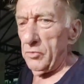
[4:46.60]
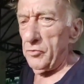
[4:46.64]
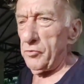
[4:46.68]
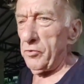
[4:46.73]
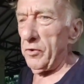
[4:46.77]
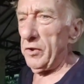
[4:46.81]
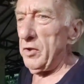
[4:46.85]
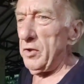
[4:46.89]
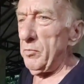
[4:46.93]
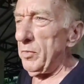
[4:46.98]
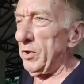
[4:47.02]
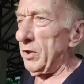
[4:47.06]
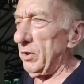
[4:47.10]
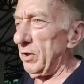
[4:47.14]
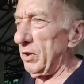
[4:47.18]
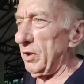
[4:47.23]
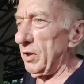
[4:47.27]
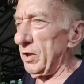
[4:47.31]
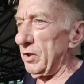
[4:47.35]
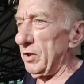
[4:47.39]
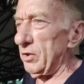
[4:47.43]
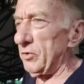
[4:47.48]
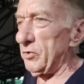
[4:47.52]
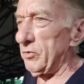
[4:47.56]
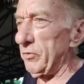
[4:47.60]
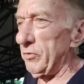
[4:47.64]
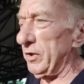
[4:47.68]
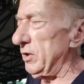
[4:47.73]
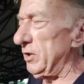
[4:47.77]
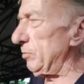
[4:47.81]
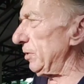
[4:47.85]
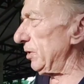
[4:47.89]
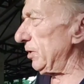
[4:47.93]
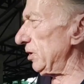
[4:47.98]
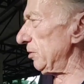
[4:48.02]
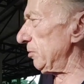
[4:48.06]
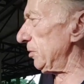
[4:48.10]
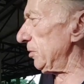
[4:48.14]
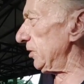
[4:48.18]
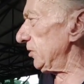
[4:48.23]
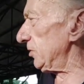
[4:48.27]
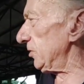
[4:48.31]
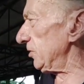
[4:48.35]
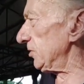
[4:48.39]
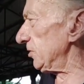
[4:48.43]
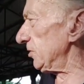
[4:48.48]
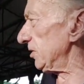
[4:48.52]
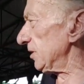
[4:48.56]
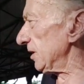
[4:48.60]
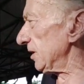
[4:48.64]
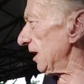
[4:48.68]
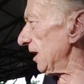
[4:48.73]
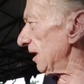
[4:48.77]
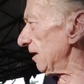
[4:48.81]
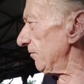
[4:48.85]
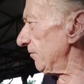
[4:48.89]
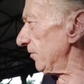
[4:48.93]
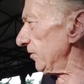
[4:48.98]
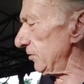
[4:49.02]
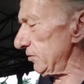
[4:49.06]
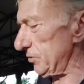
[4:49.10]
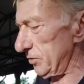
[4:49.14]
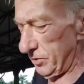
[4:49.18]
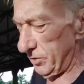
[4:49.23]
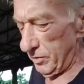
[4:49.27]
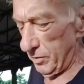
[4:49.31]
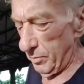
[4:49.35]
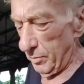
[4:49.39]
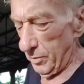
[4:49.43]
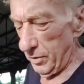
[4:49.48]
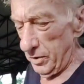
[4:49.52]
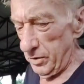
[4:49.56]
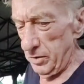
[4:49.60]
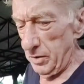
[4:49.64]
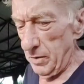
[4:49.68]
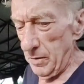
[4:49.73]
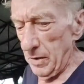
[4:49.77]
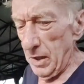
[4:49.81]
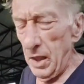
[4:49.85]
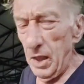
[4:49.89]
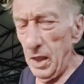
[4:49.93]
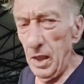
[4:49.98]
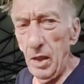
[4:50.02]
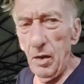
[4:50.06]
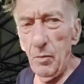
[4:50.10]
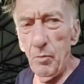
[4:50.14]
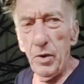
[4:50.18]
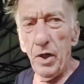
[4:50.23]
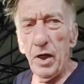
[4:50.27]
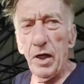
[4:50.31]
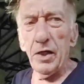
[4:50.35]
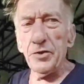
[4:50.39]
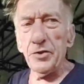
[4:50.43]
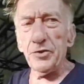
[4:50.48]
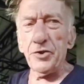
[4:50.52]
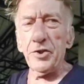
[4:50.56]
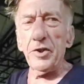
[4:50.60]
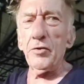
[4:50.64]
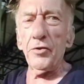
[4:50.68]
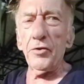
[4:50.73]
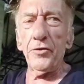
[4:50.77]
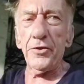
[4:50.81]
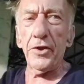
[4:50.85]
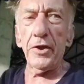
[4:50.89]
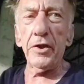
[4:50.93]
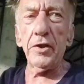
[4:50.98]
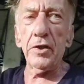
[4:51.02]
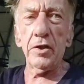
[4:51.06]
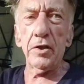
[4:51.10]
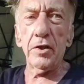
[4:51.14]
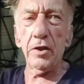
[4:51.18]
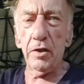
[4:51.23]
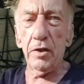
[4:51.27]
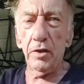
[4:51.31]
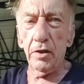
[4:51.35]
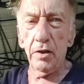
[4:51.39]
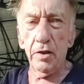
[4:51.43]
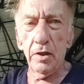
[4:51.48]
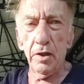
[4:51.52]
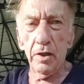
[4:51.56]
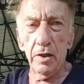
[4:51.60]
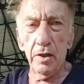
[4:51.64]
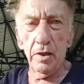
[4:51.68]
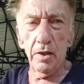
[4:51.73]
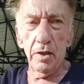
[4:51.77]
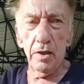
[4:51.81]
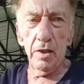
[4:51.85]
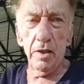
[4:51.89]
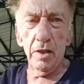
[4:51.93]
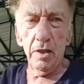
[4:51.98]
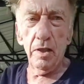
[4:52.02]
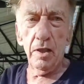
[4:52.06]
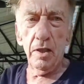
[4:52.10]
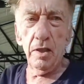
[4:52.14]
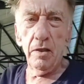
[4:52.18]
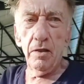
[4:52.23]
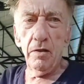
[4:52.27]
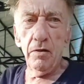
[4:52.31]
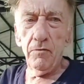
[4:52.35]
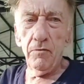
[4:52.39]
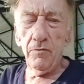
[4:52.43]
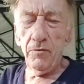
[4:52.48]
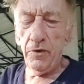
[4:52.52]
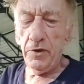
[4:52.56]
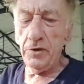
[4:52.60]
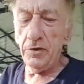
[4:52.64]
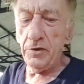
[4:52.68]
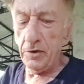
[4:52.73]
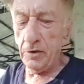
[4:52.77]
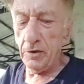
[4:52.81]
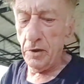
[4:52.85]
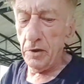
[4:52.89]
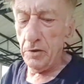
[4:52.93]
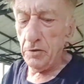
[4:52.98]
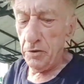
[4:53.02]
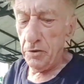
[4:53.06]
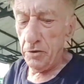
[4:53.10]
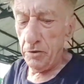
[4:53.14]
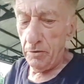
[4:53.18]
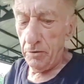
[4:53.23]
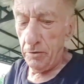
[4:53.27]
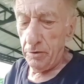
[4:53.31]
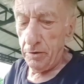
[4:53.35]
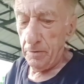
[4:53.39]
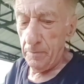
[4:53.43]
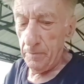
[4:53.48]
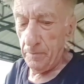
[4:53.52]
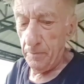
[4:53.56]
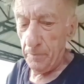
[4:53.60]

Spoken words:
20 millimetres is half inch to me. But I still think in feet and inches.